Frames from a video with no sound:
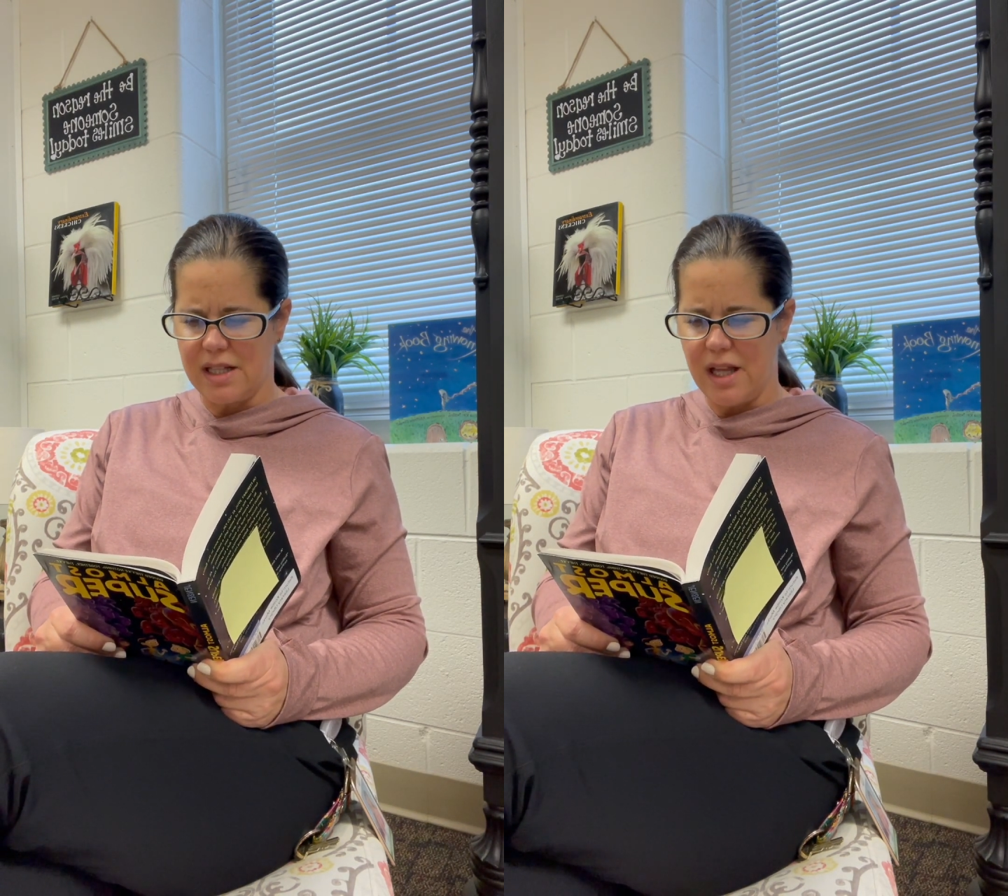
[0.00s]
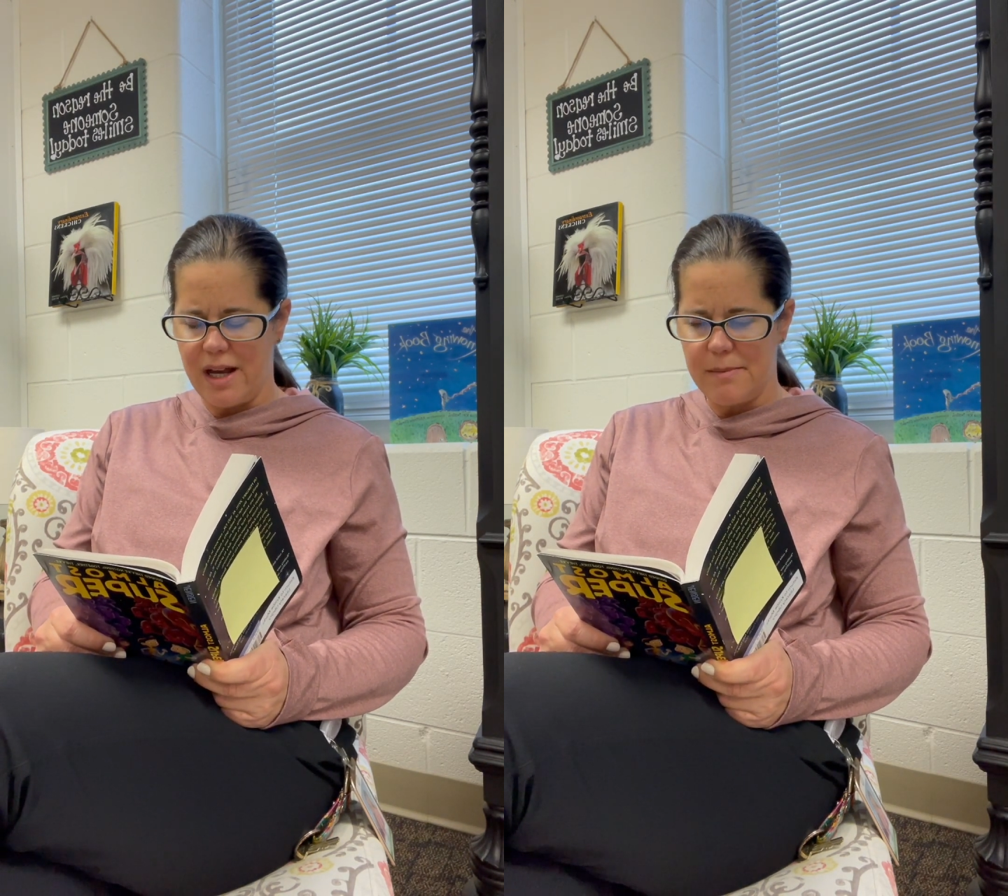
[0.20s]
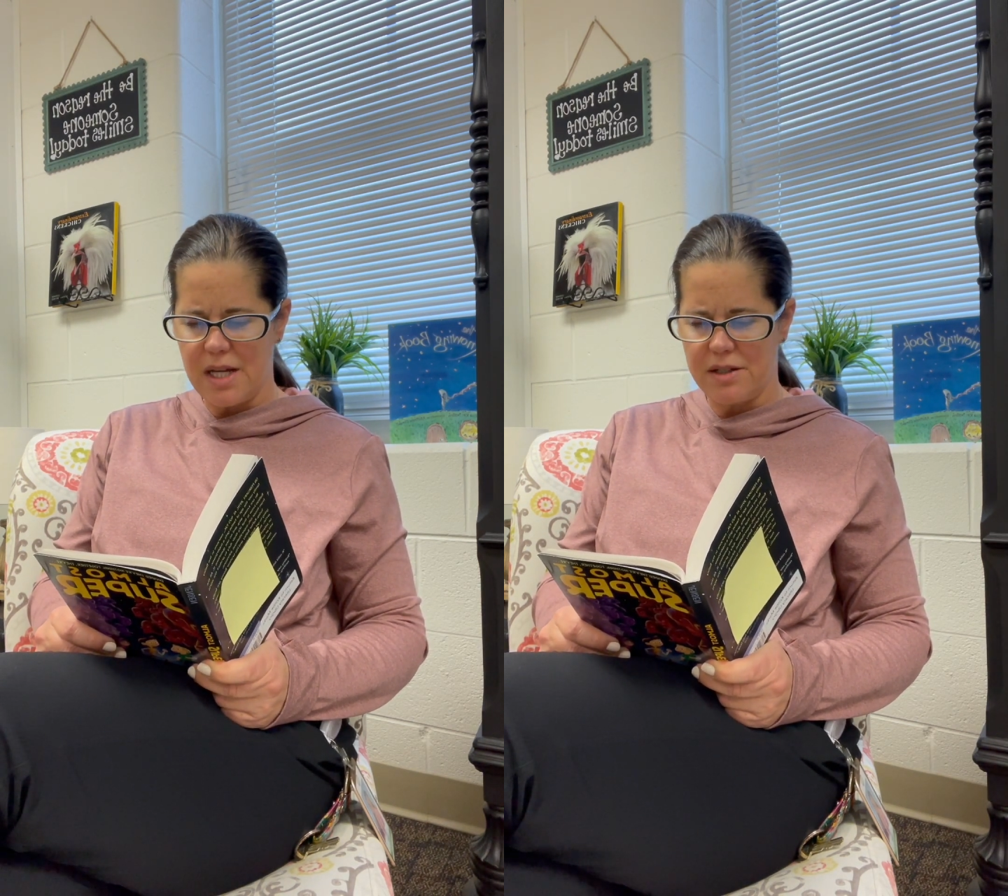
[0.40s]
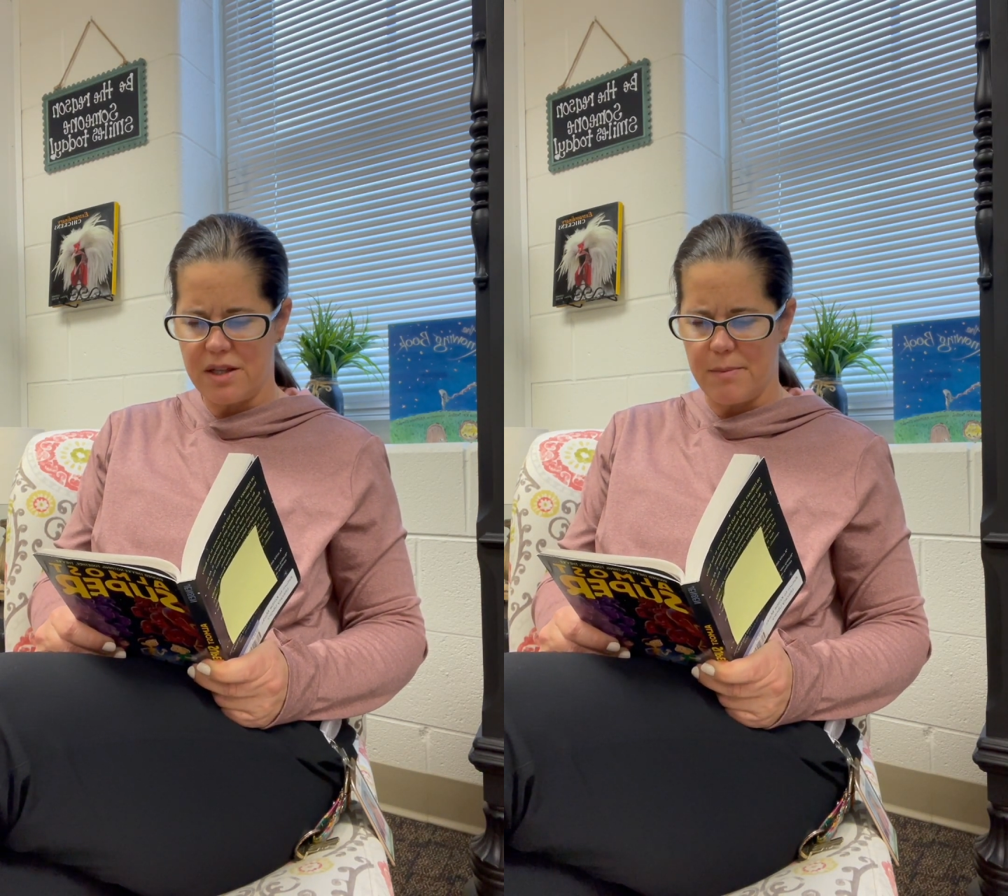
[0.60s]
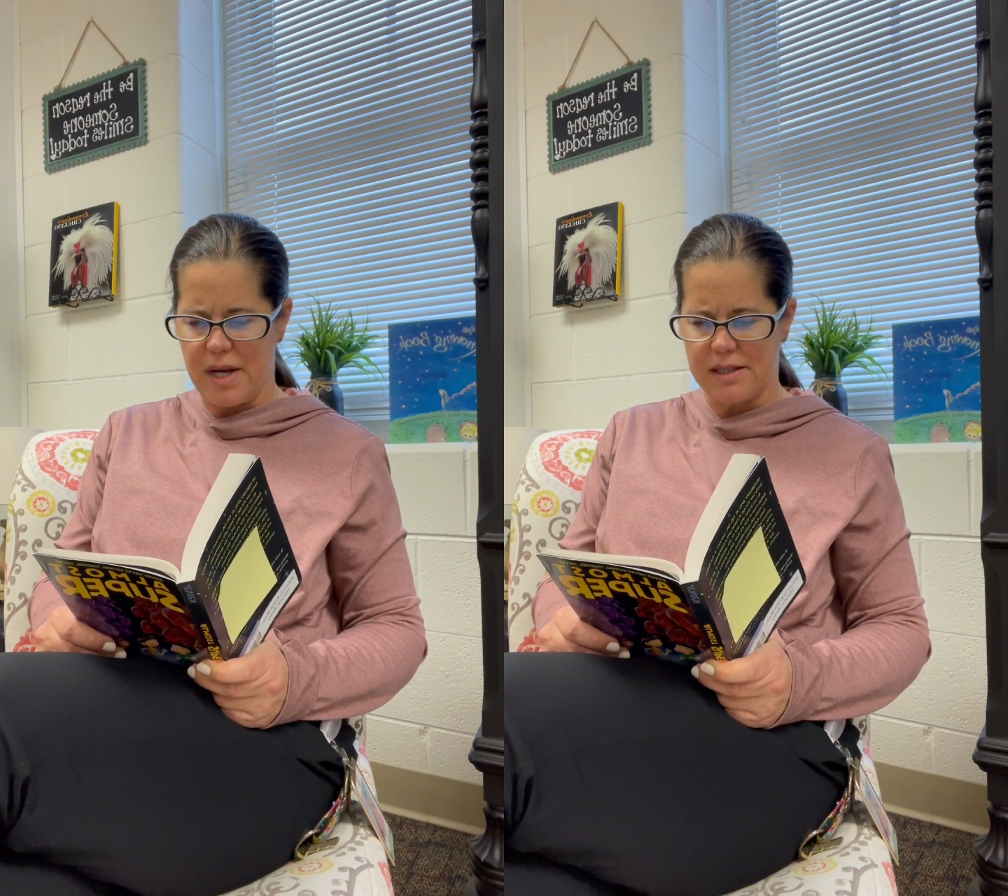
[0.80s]
climbed onto
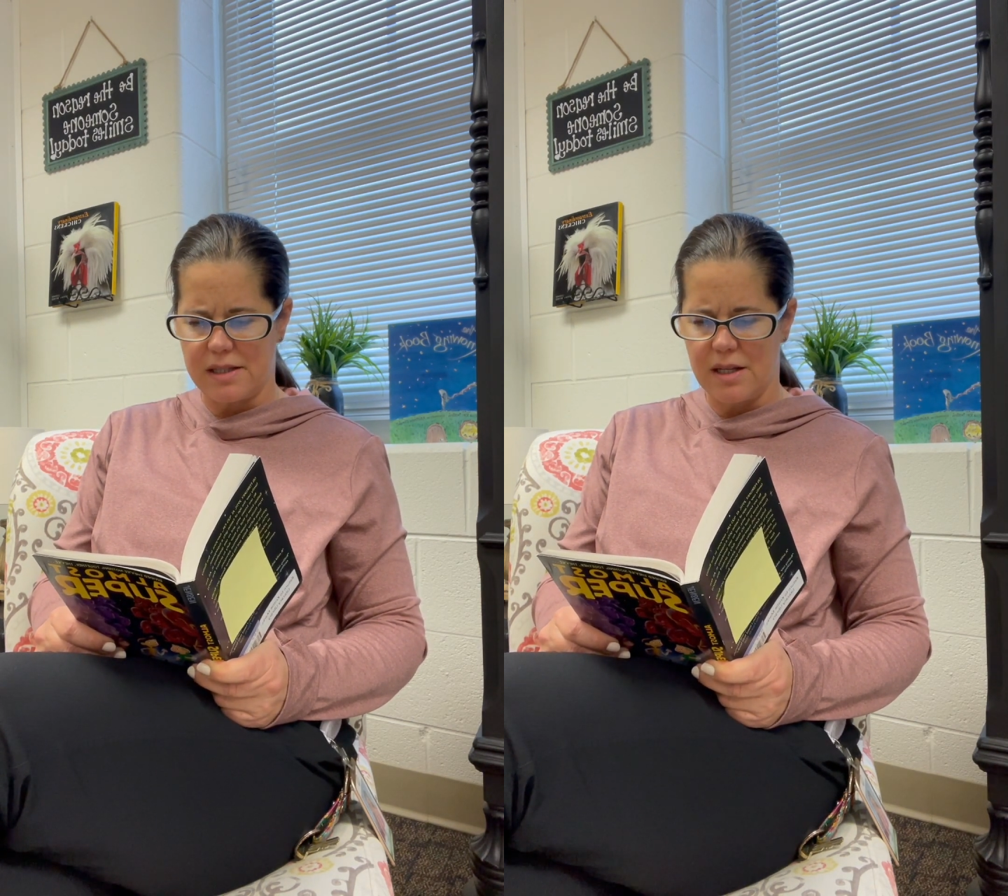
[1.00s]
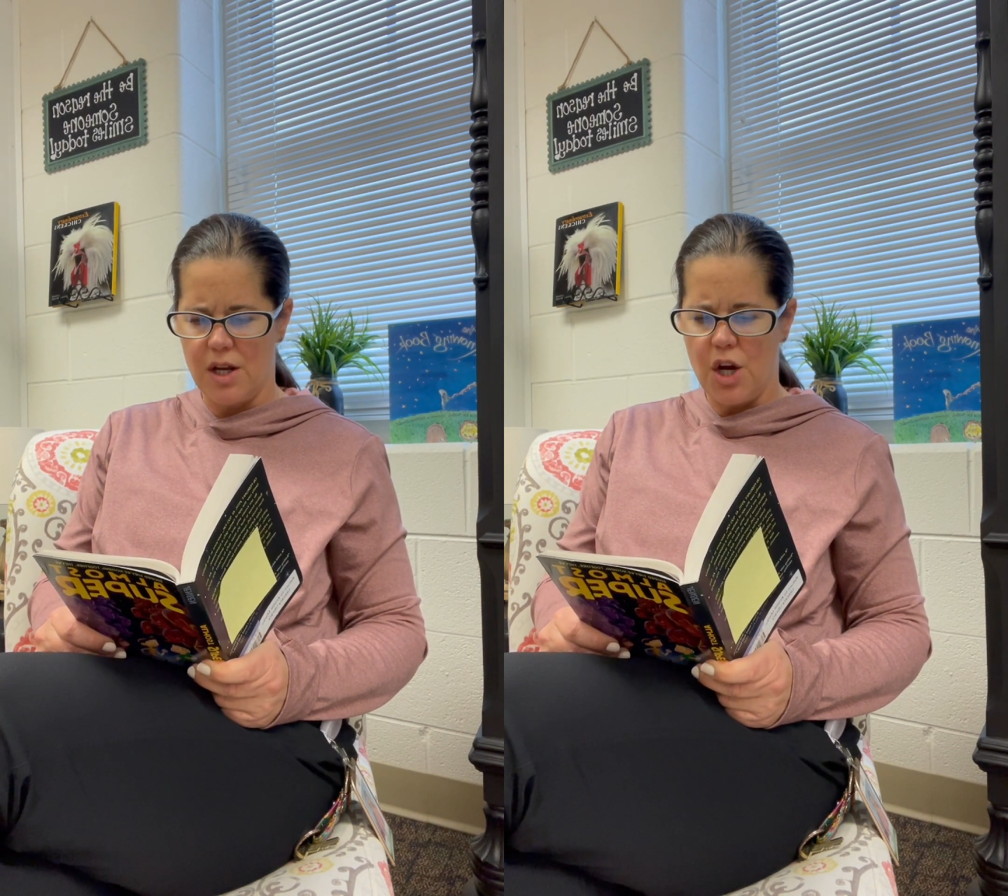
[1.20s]
the bus.